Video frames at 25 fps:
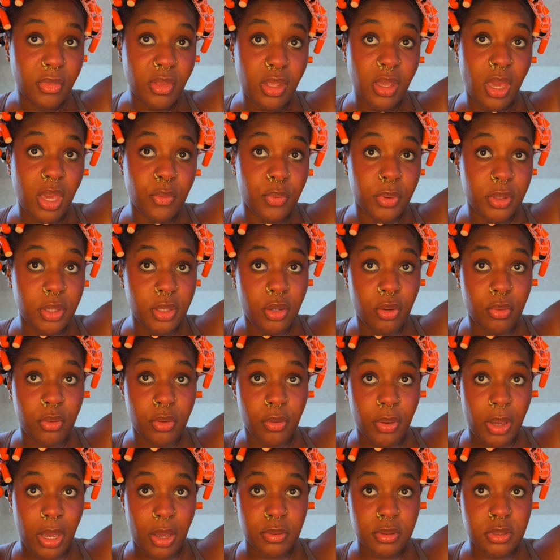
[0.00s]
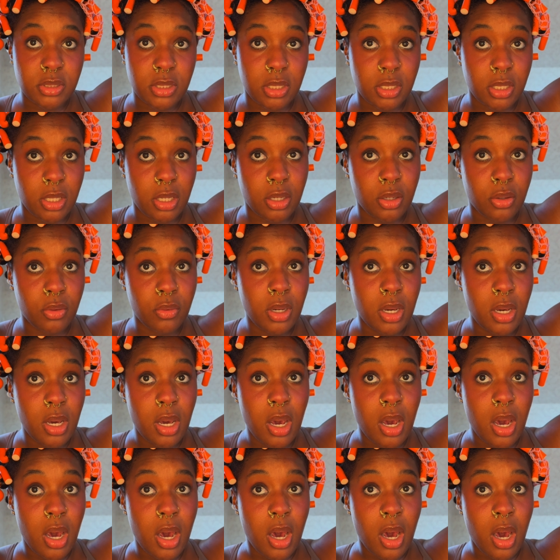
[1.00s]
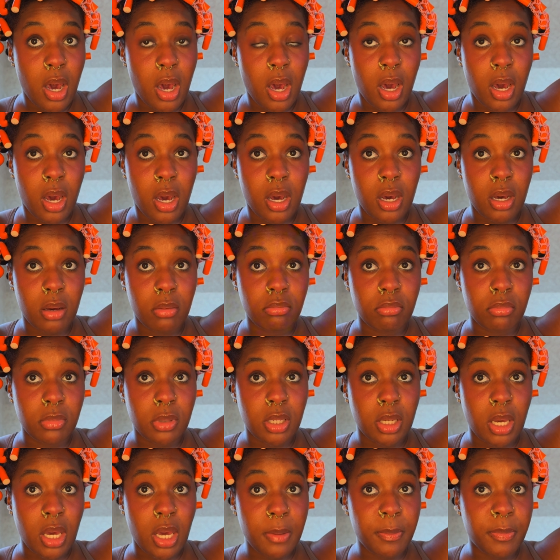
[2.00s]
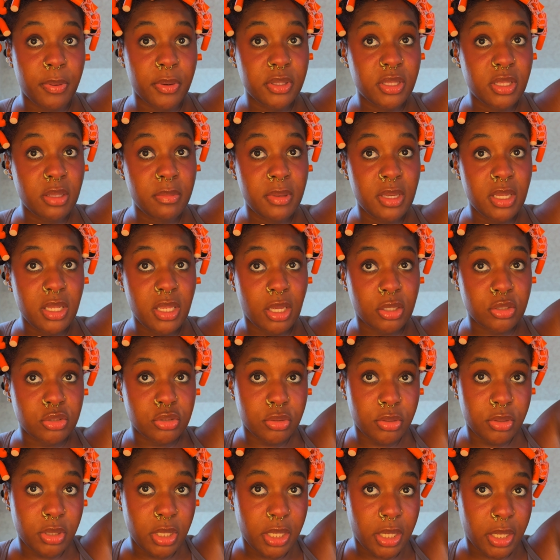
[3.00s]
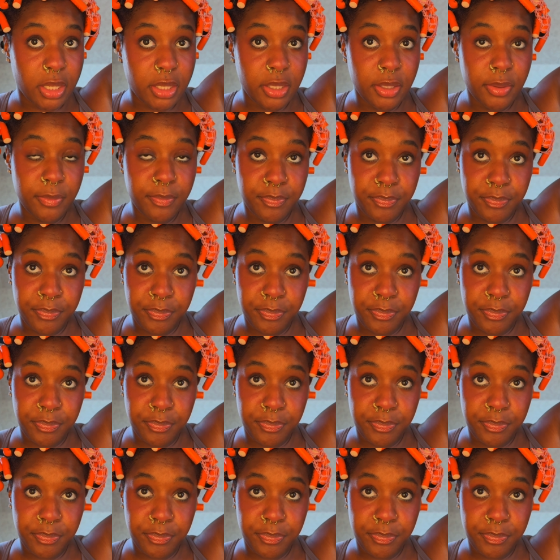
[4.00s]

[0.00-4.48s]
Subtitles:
I really don't know how it's gonna go. I put them in yesterday night